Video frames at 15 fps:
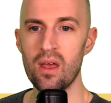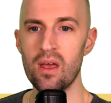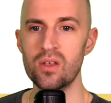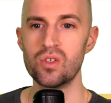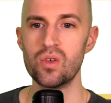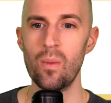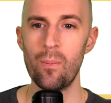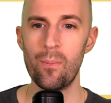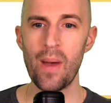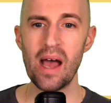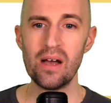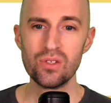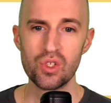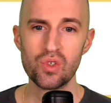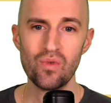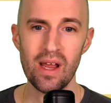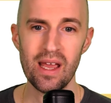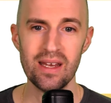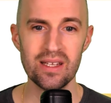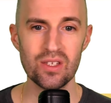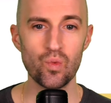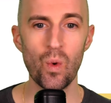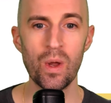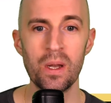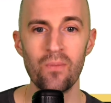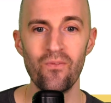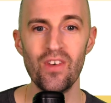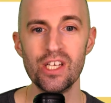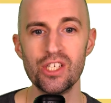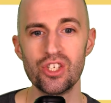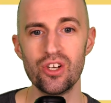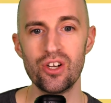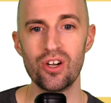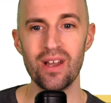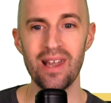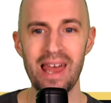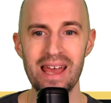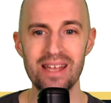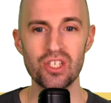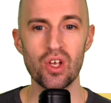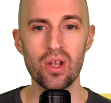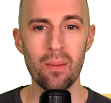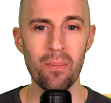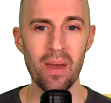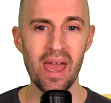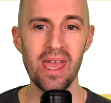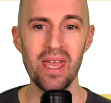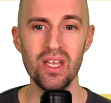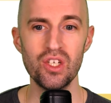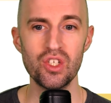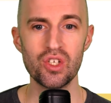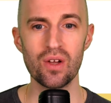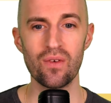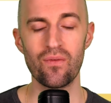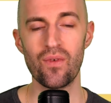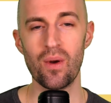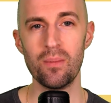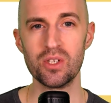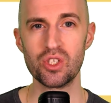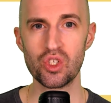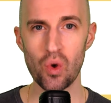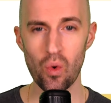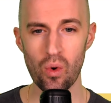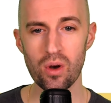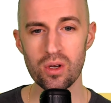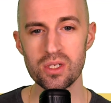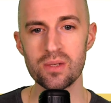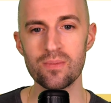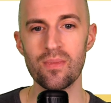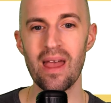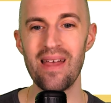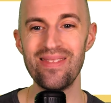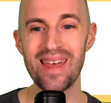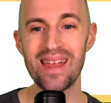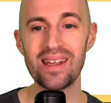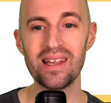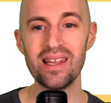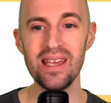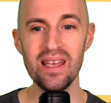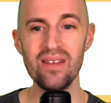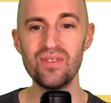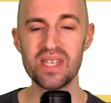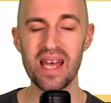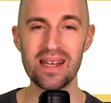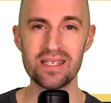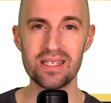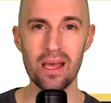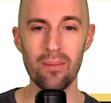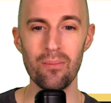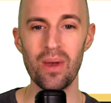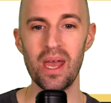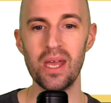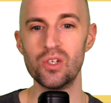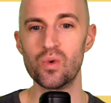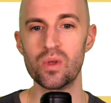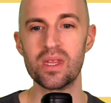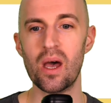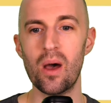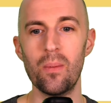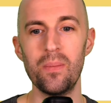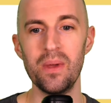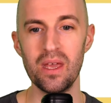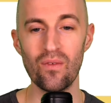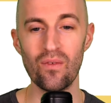So bounce rate is when the visitor lands on a page from a source and then leaves that same page without being